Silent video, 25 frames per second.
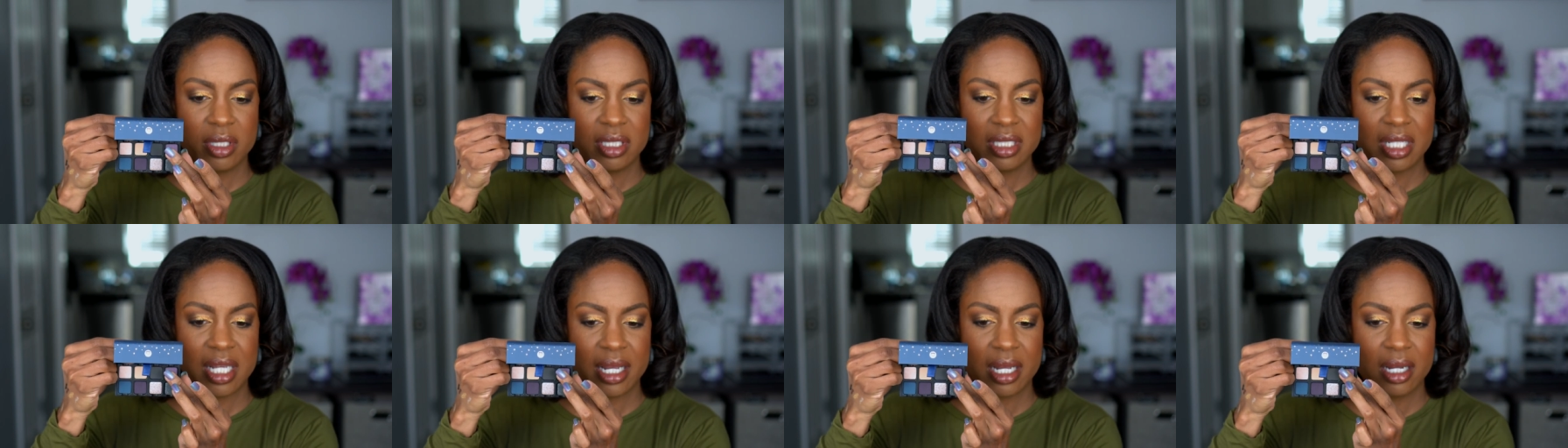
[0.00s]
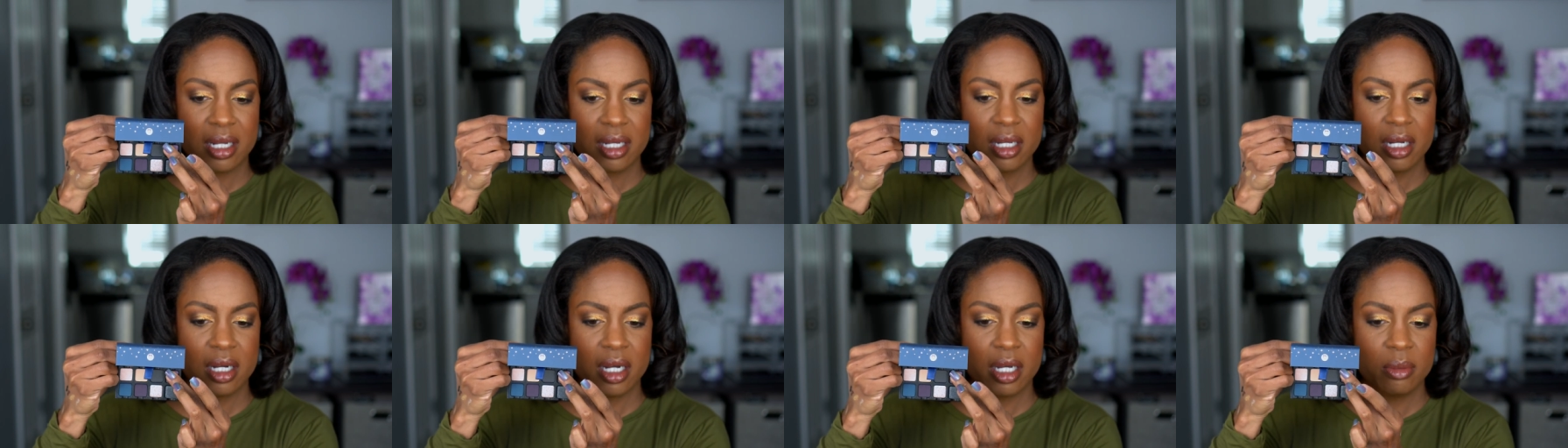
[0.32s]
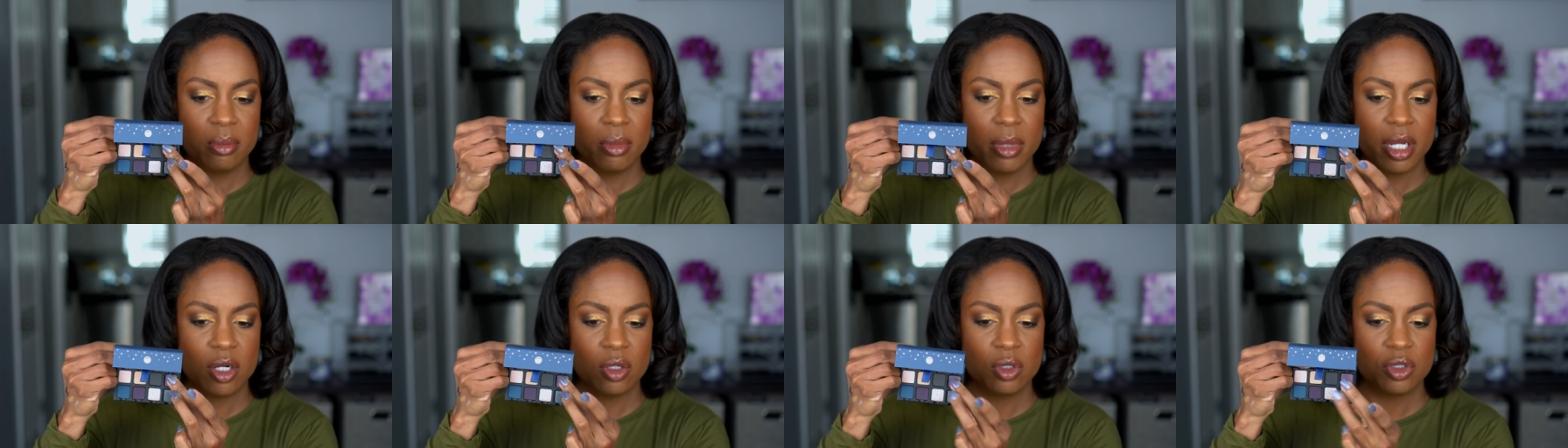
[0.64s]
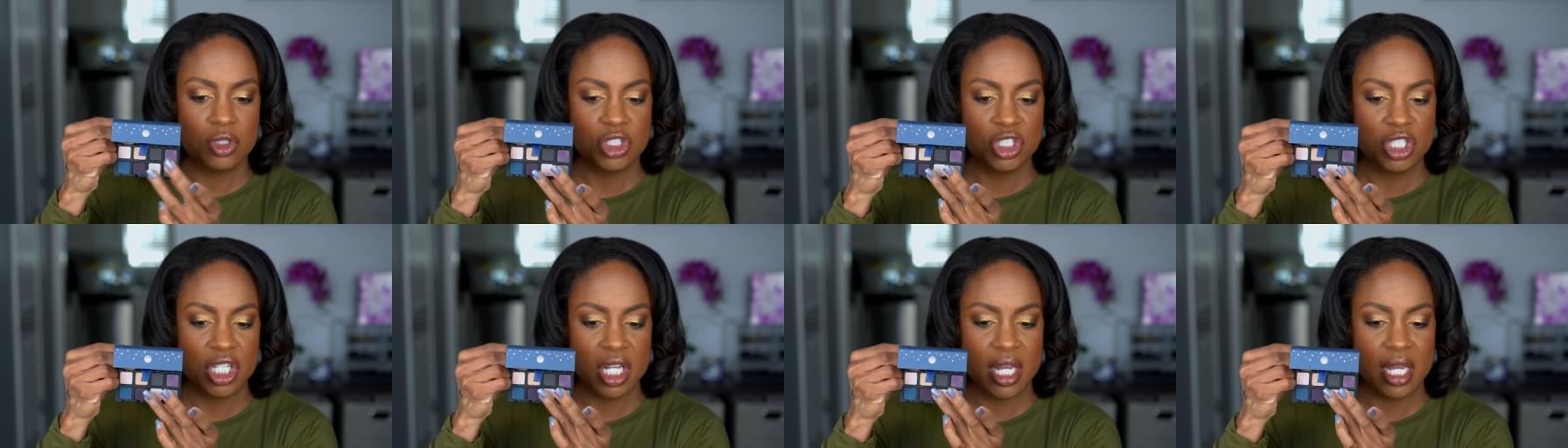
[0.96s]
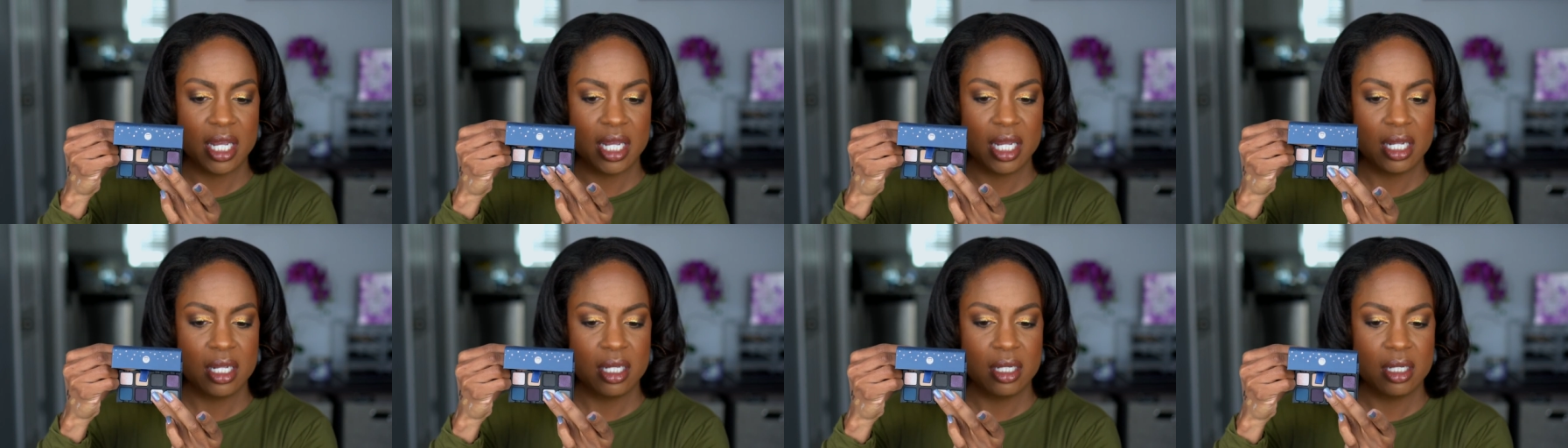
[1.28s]
it's like a gunmetal
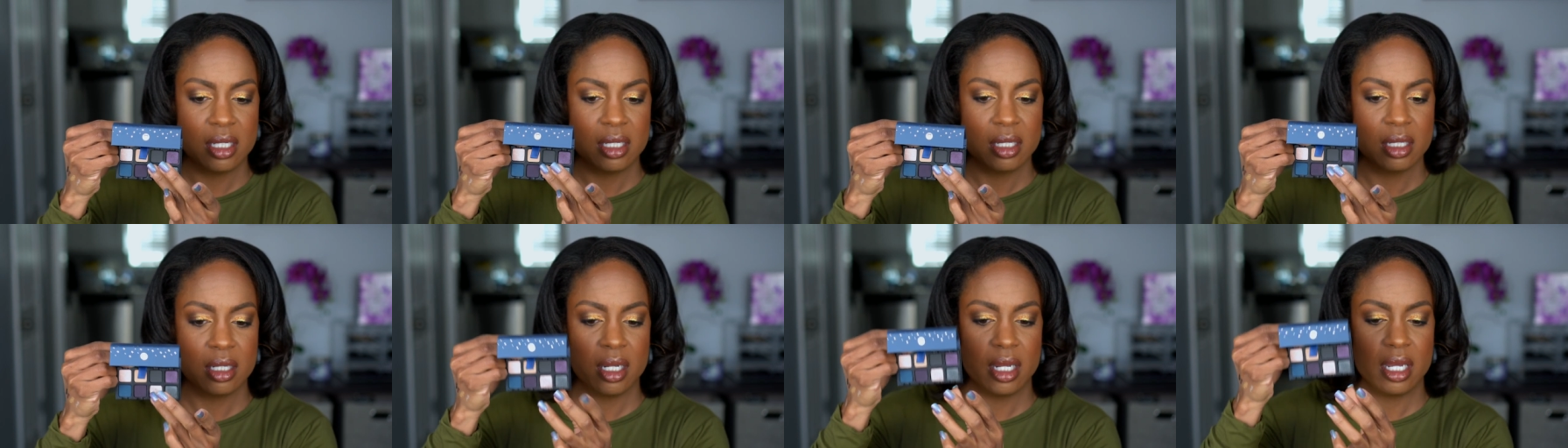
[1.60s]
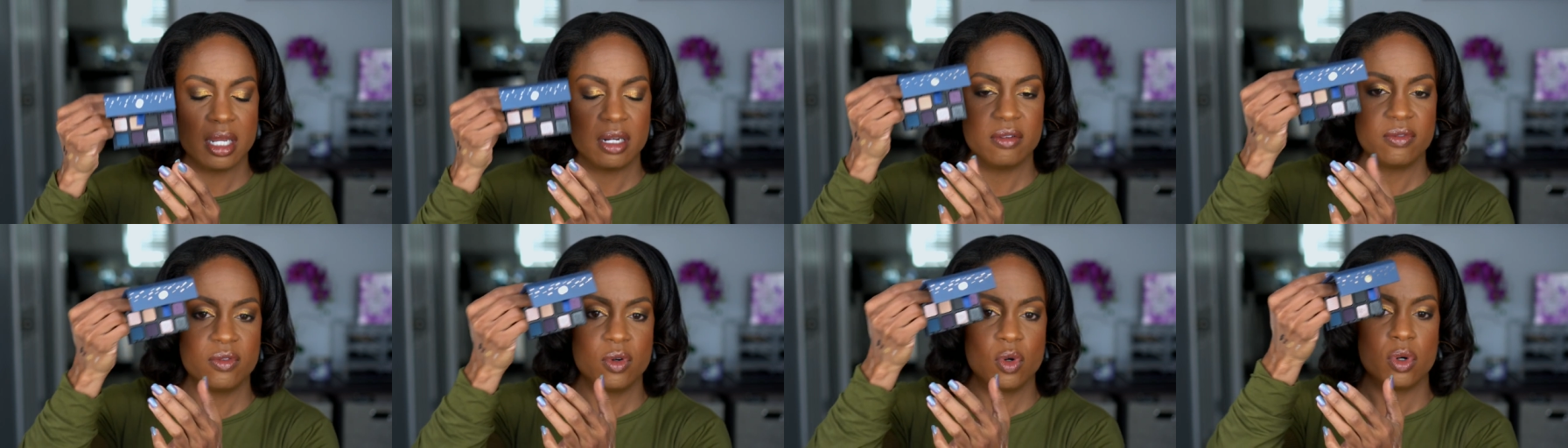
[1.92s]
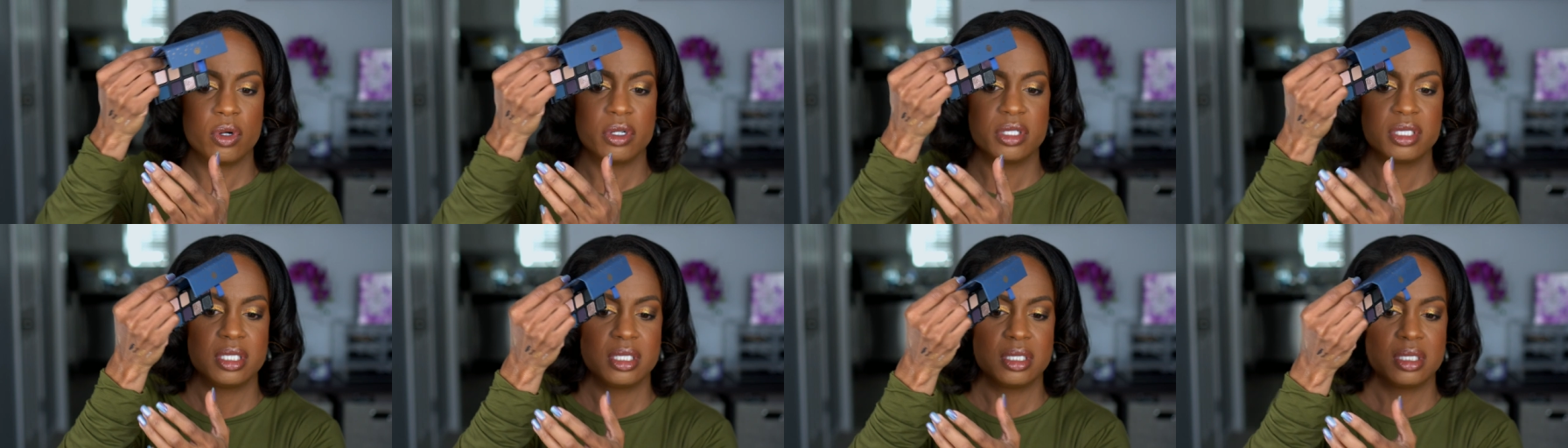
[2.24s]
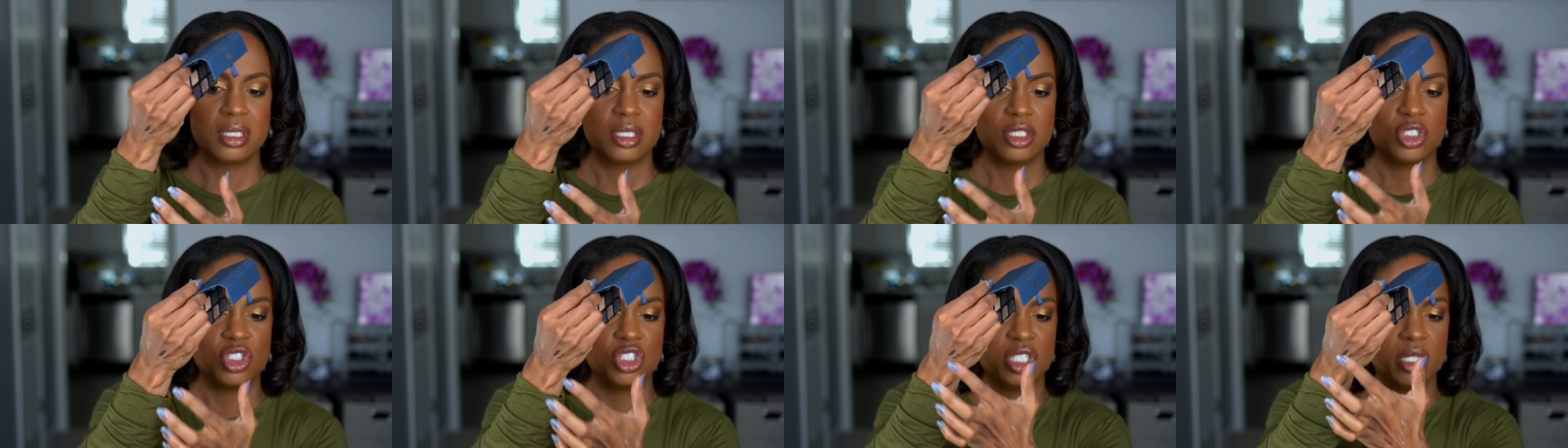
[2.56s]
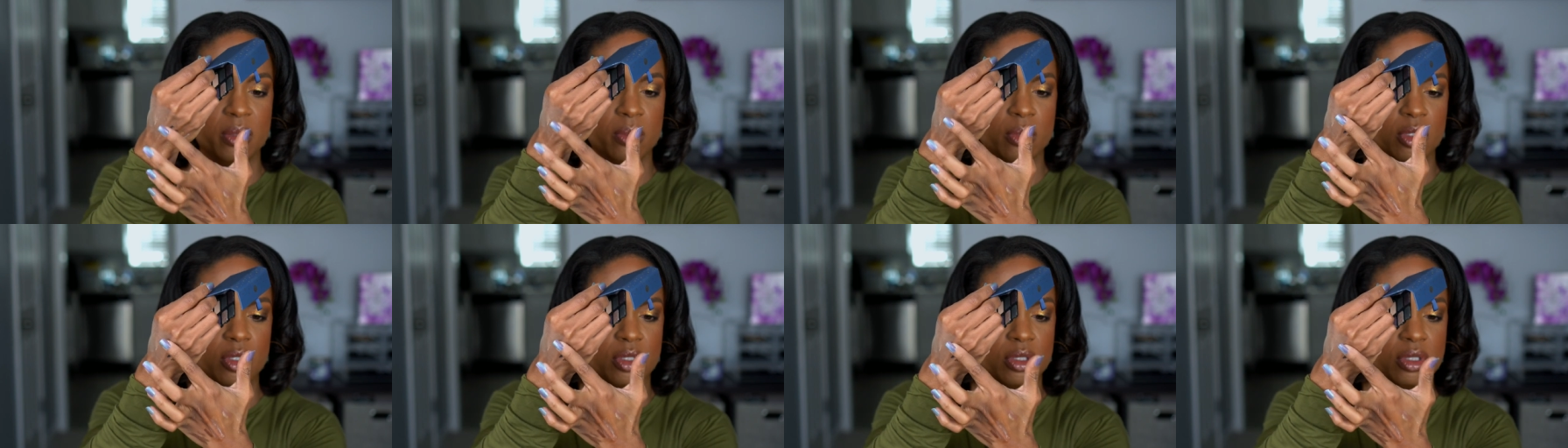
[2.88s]
shade. And of course, it's the
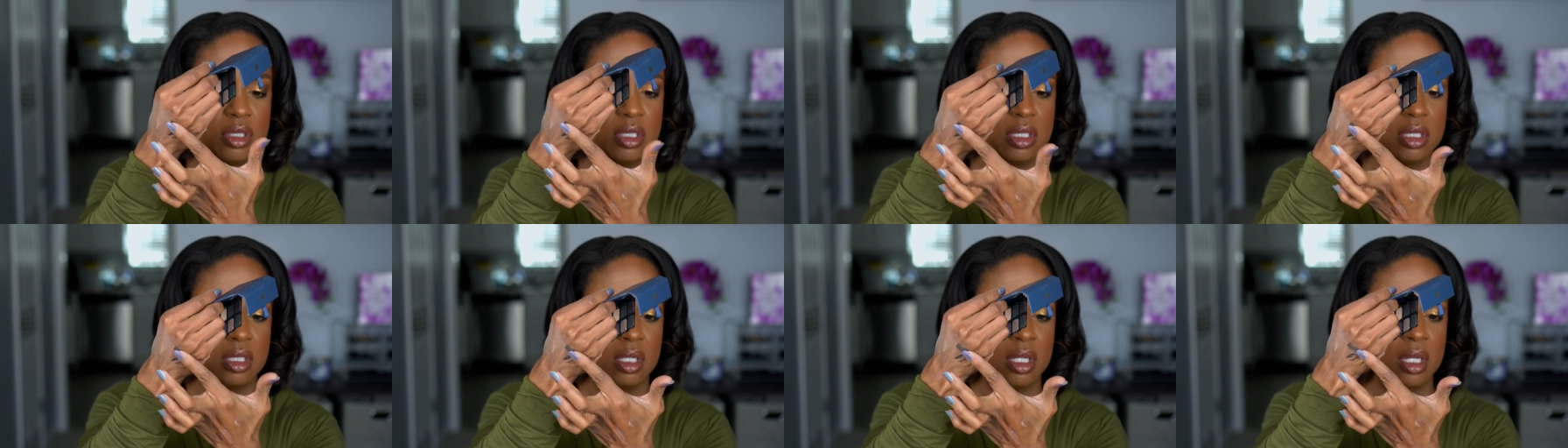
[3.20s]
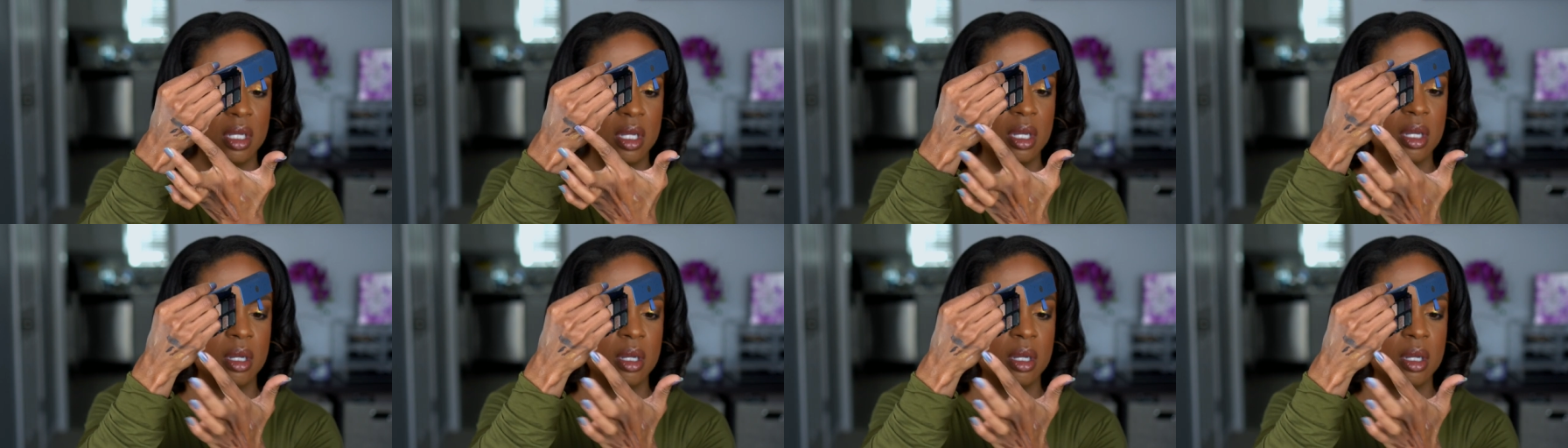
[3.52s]
shimmers.